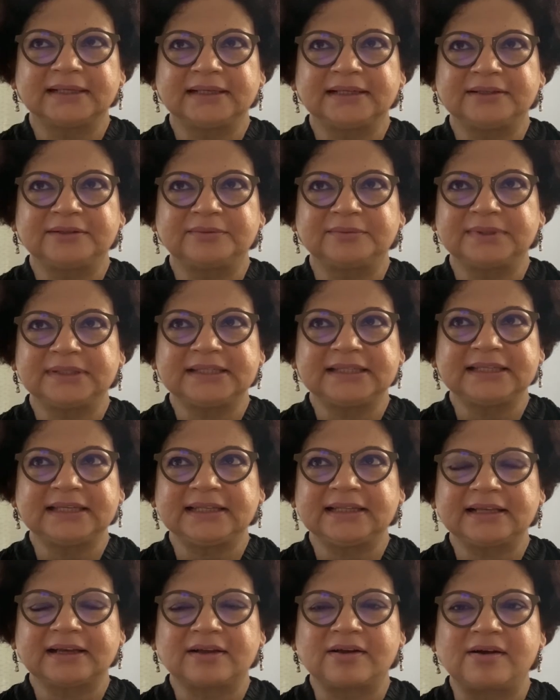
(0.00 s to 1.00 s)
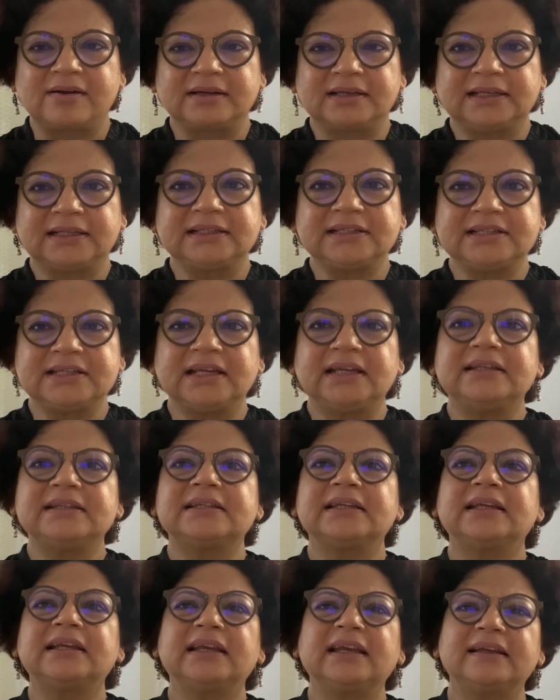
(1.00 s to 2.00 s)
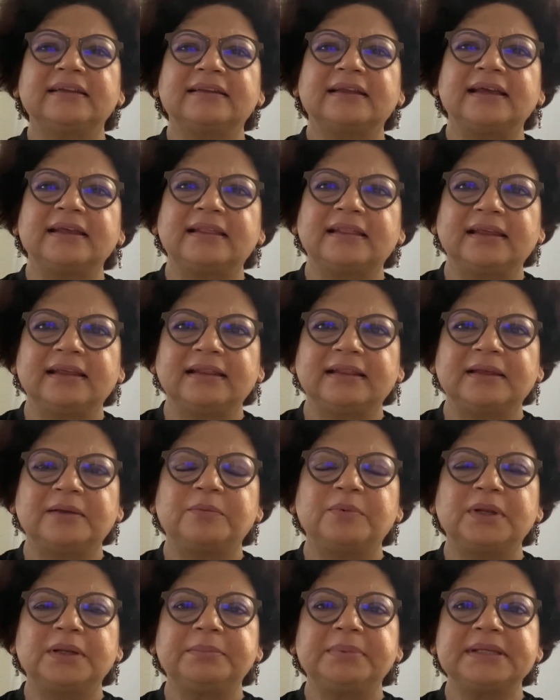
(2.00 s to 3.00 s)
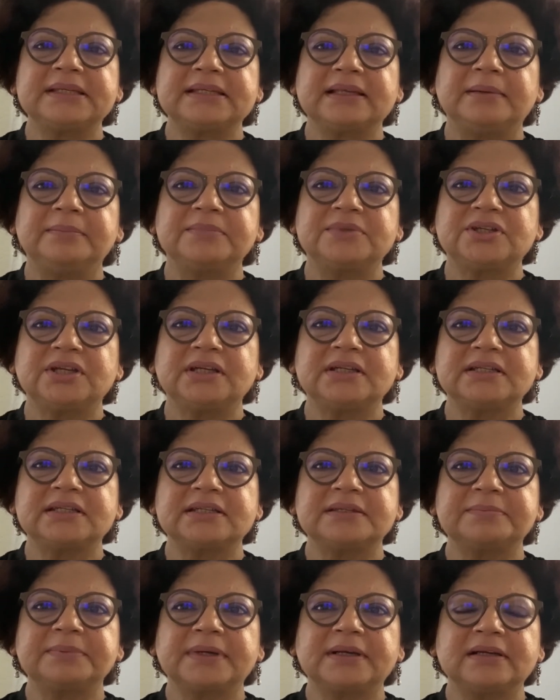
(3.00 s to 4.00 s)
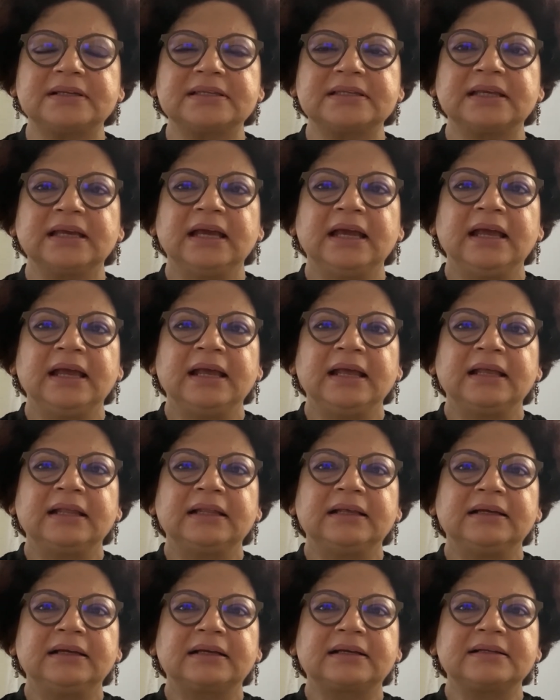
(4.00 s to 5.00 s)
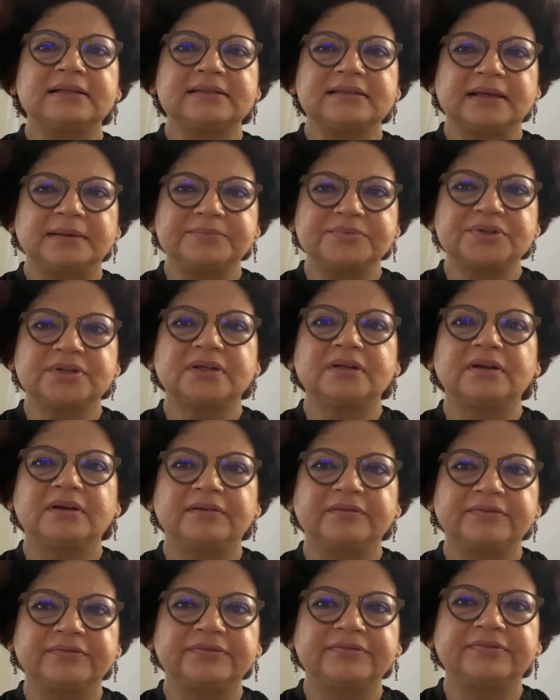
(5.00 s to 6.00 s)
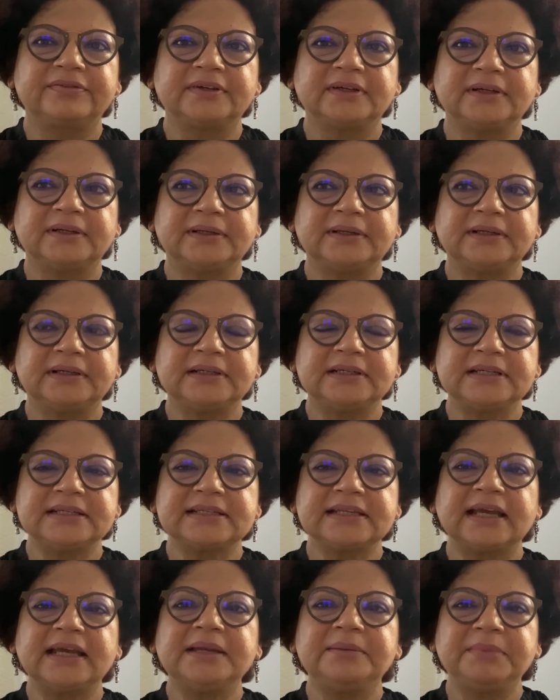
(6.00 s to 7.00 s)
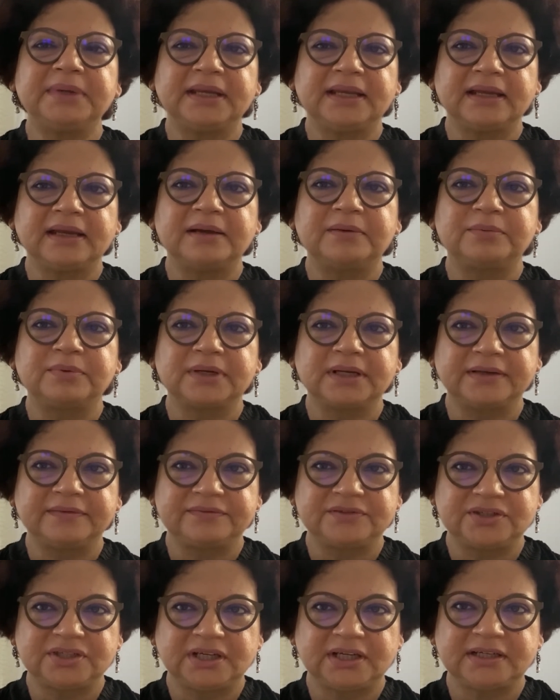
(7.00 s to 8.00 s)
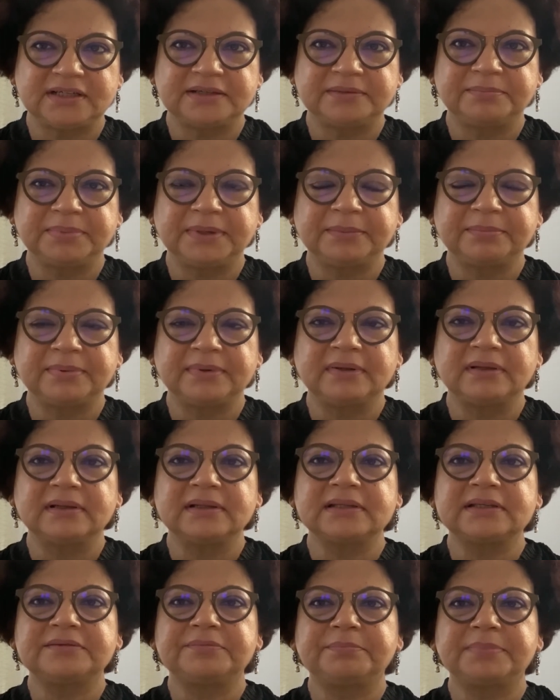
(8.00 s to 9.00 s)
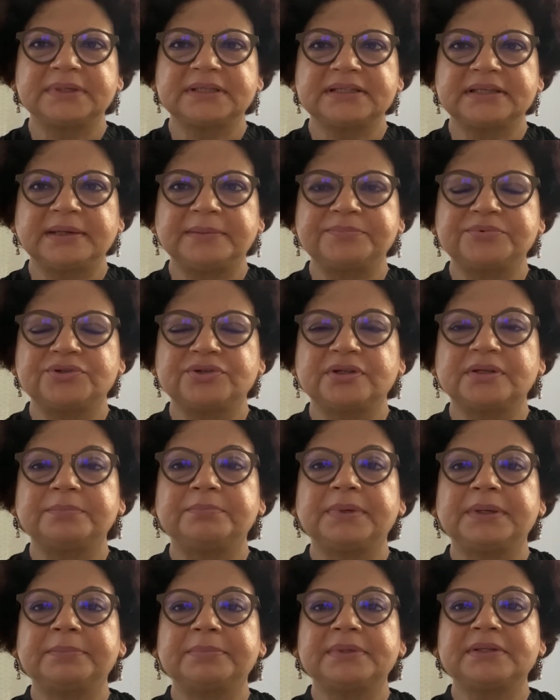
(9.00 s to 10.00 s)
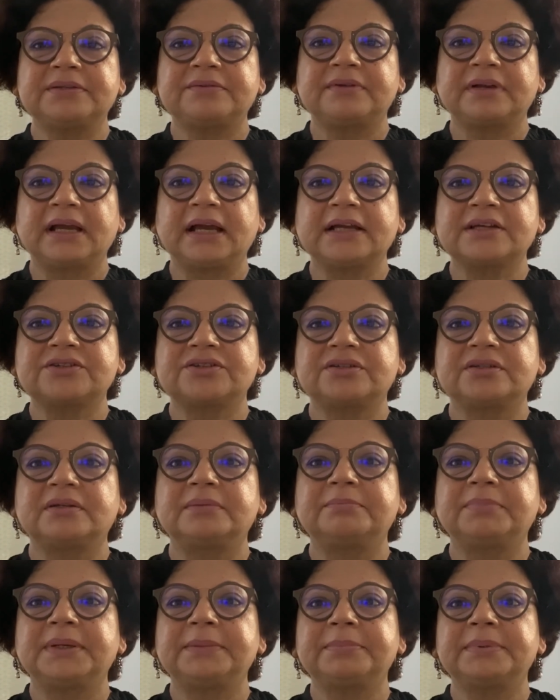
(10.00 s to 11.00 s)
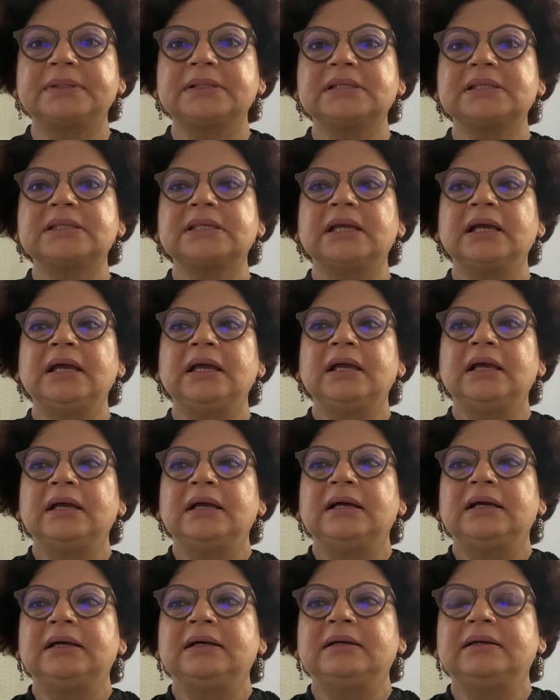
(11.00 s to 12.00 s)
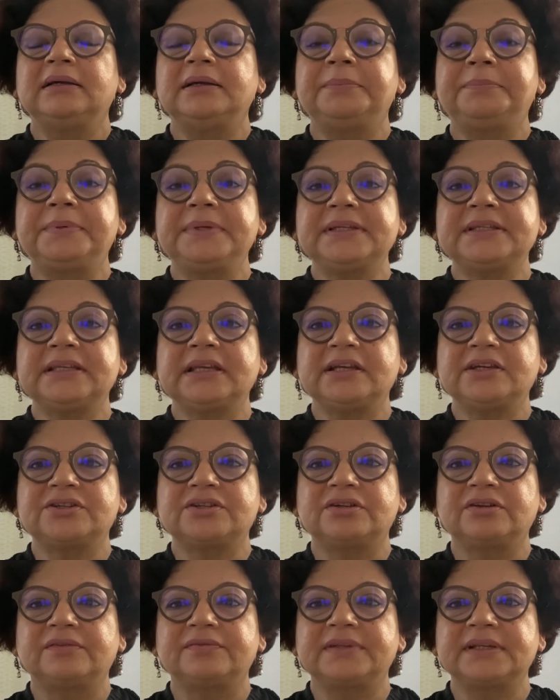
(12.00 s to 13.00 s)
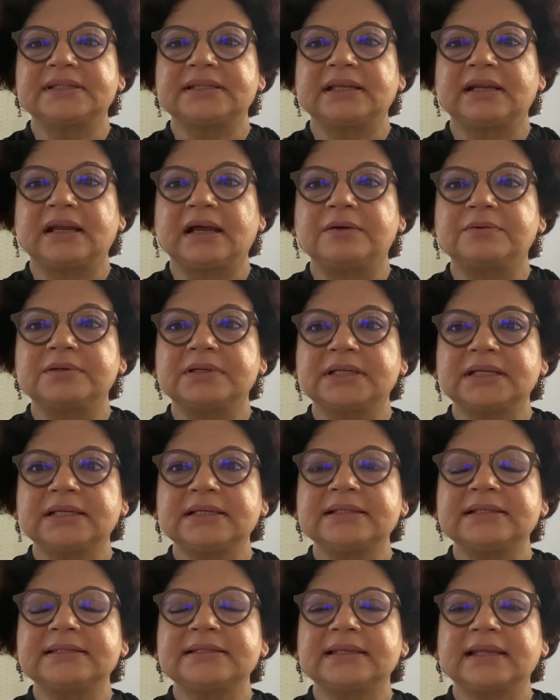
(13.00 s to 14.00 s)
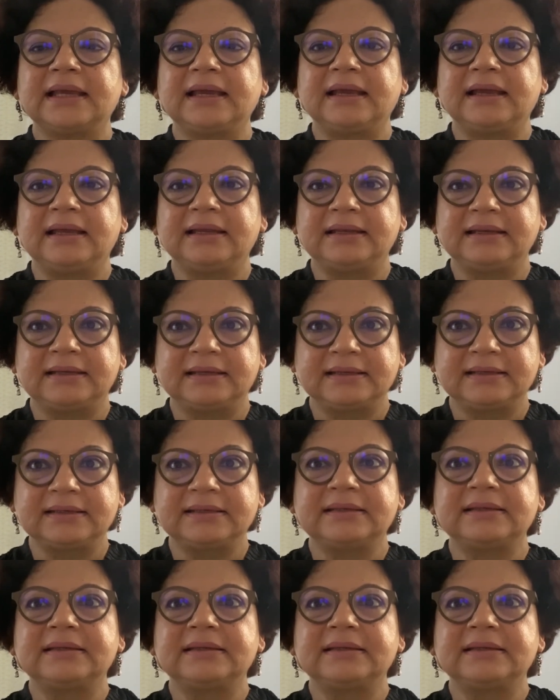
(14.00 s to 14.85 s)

Do we see the content changing? Yes, I think there will be some changes because consumption of design media would have changed. People's perception, people's reaction, people's appreciation of their surroundings and